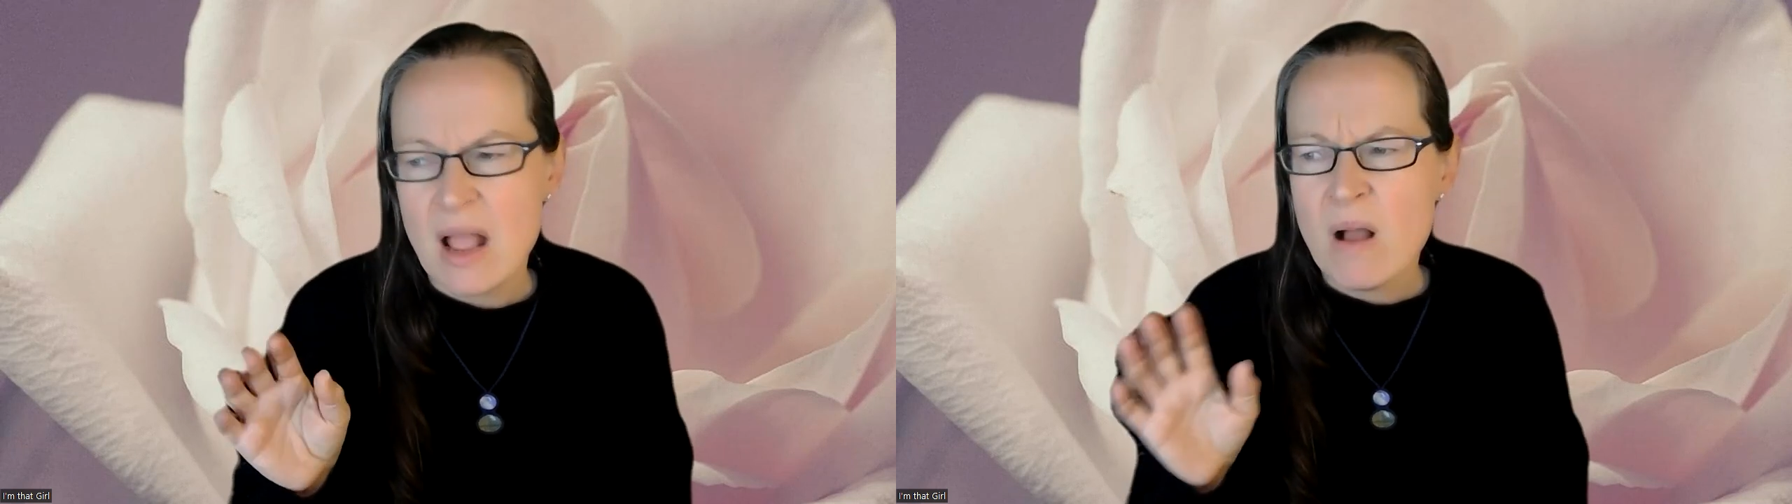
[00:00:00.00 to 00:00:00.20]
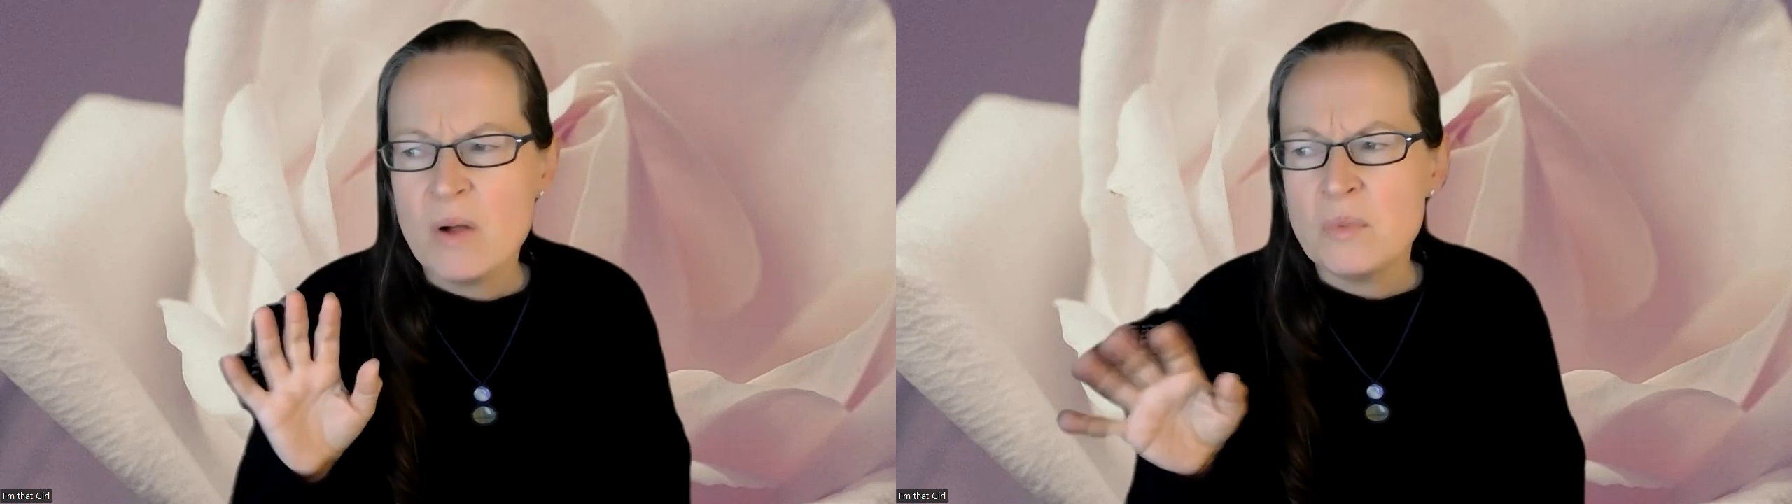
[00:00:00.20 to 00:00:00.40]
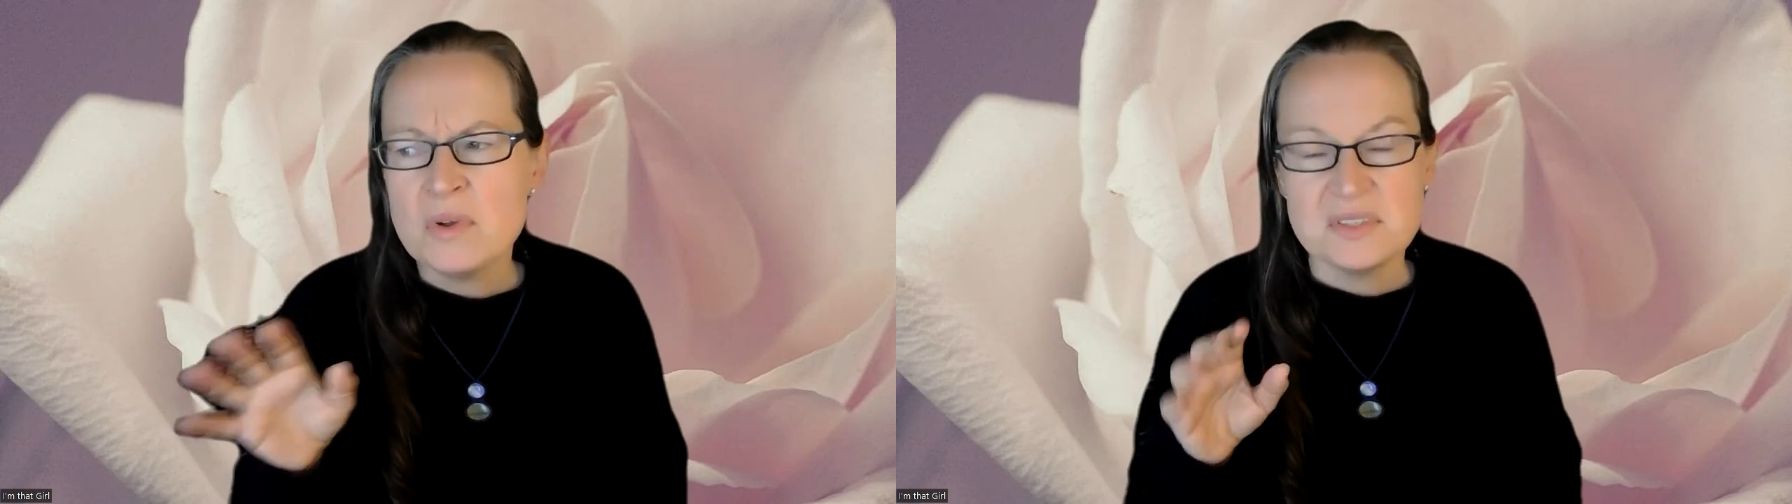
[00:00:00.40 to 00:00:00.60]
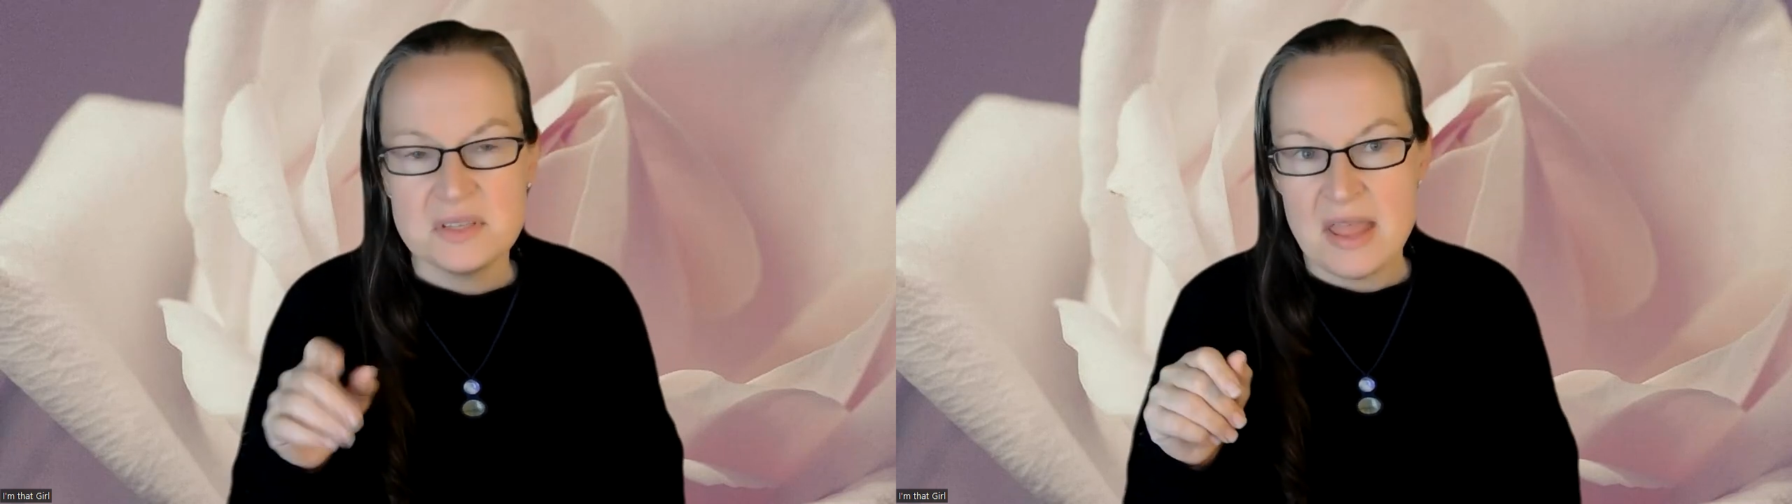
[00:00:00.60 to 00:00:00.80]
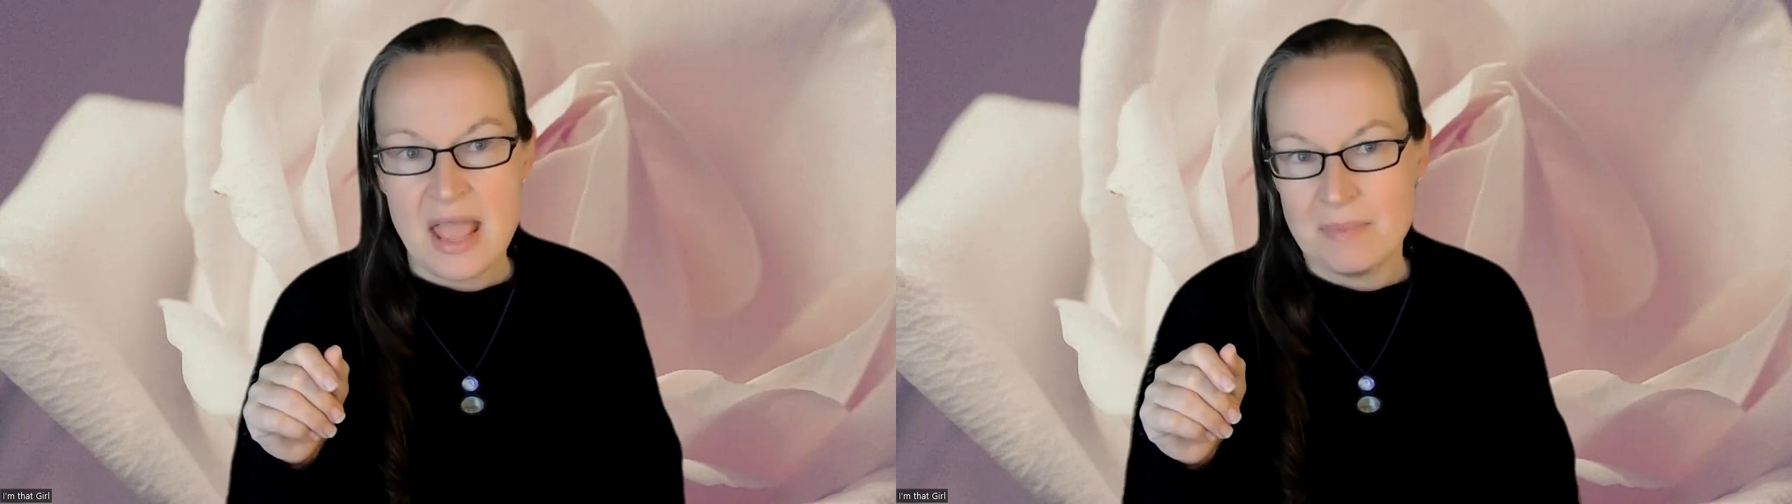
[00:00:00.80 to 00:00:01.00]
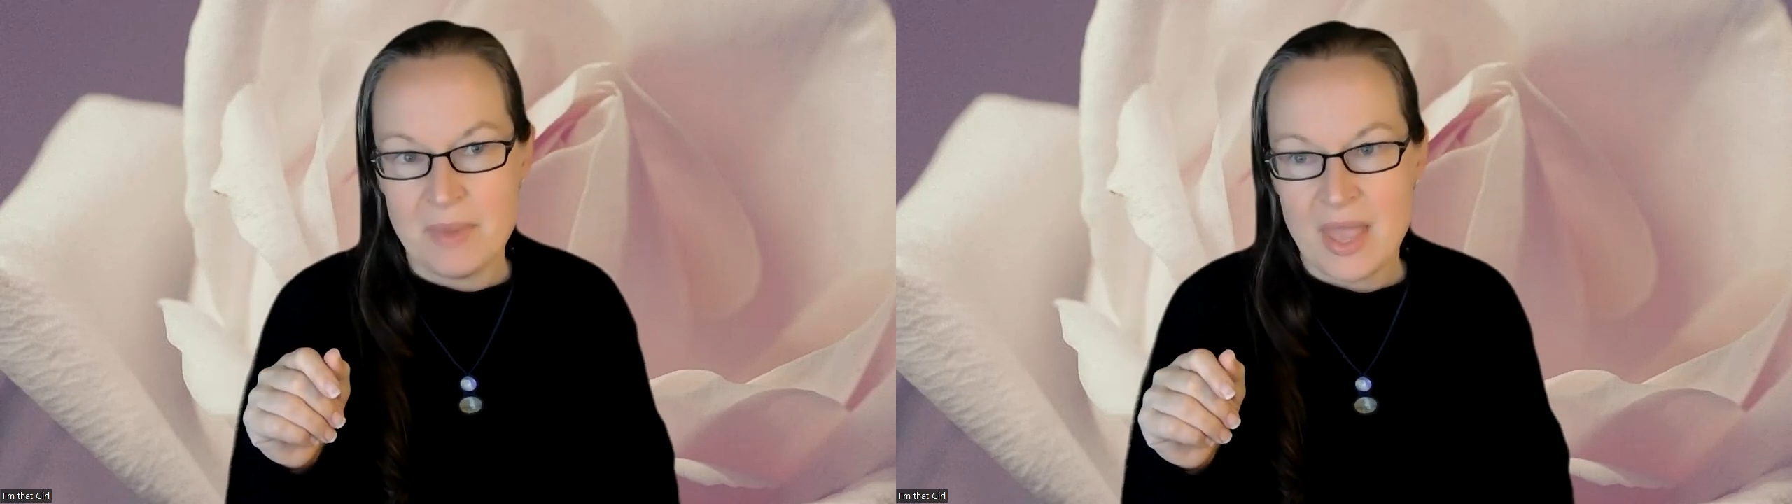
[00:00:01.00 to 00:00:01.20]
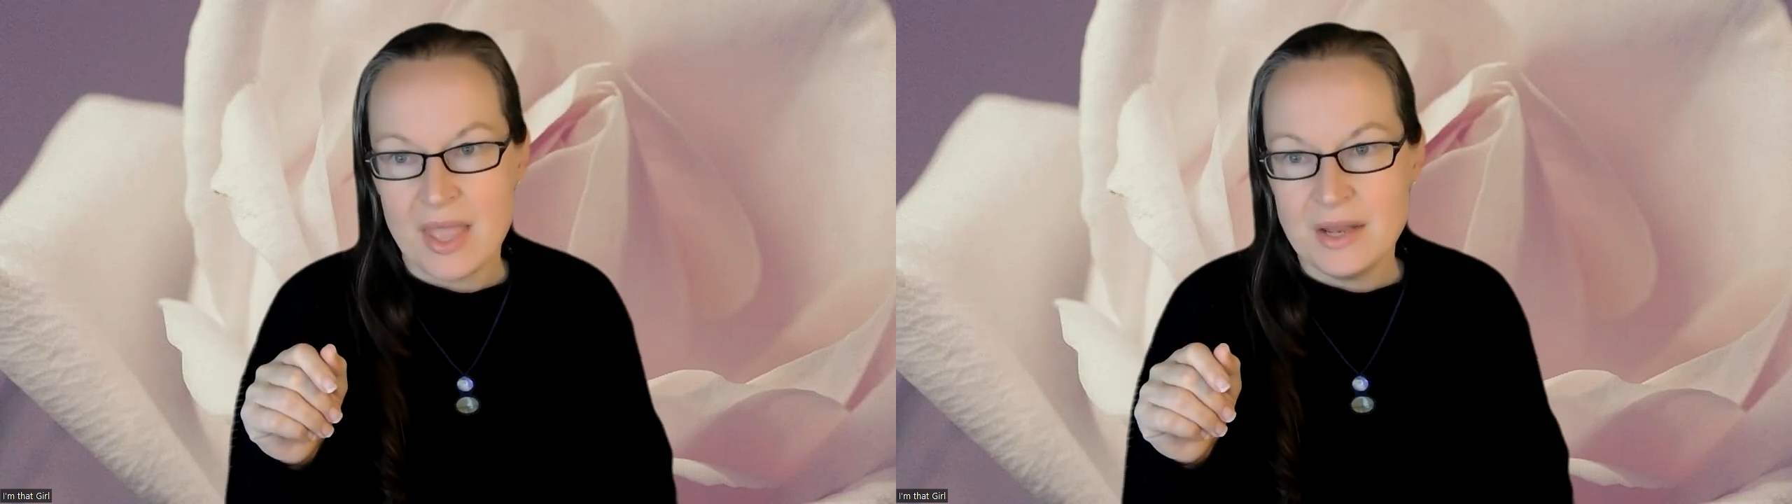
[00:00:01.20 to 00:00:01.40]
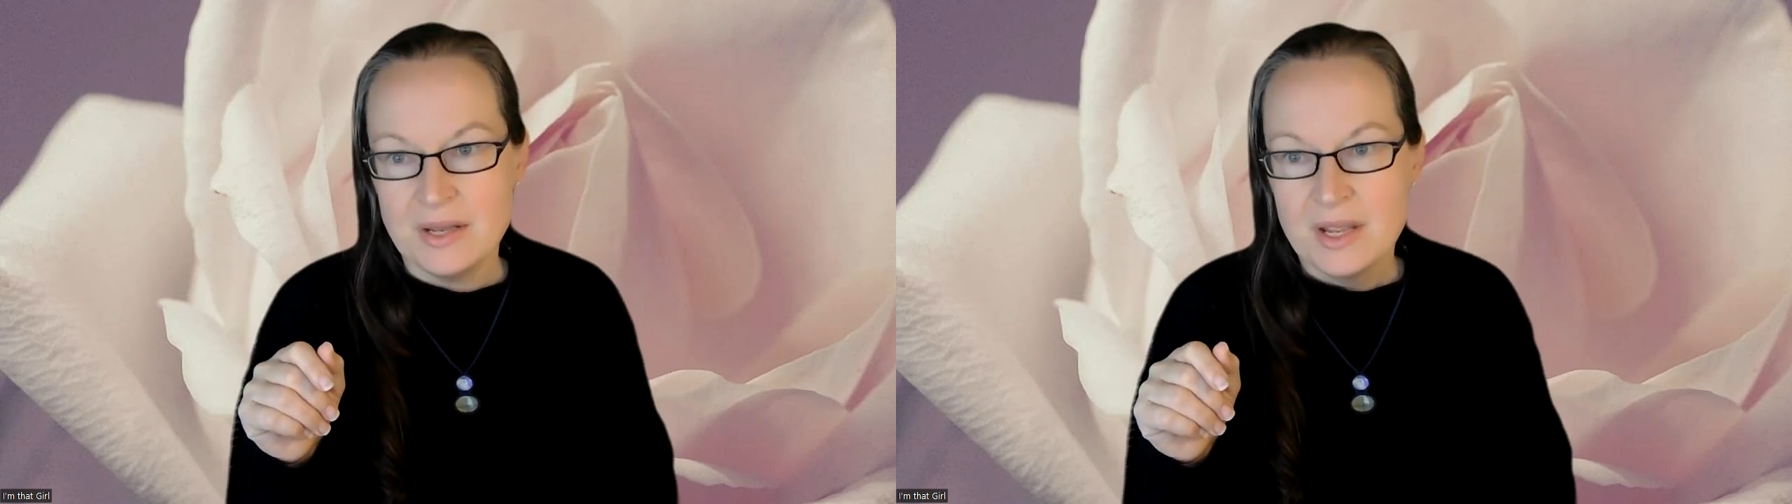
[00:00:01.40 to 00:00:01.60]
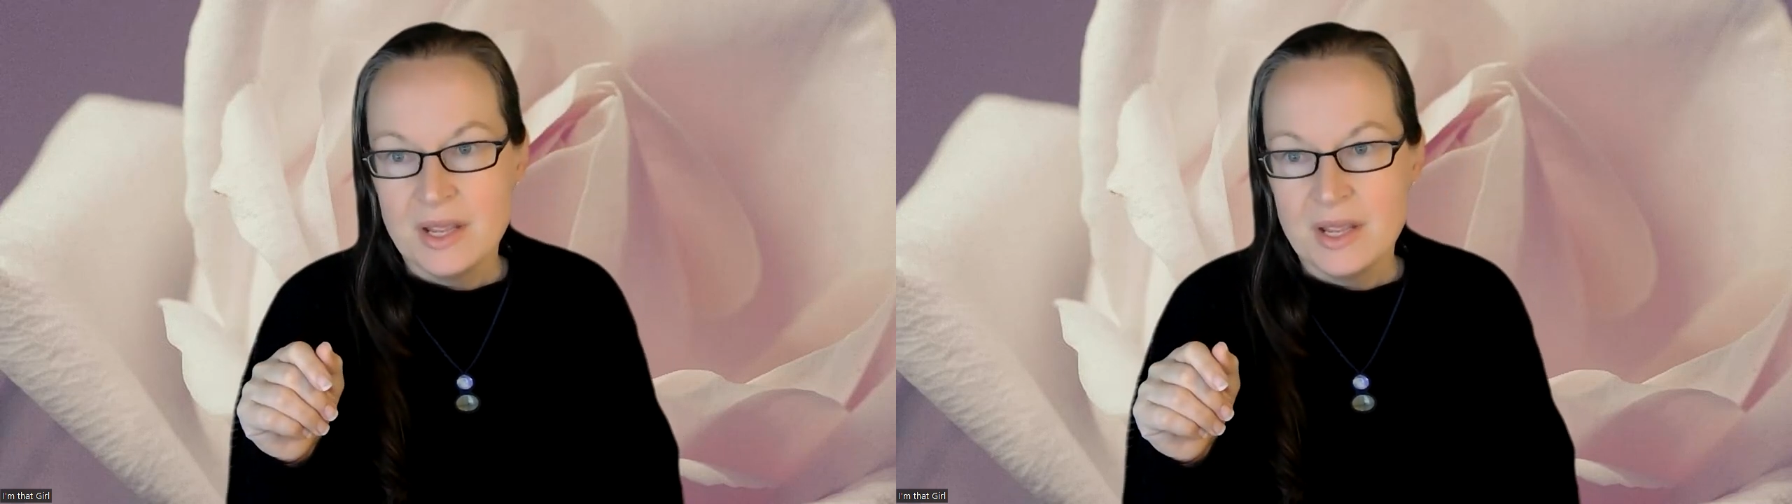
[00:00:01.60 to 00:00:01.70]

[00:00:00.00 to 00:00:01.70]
oh, it wasn't that bad.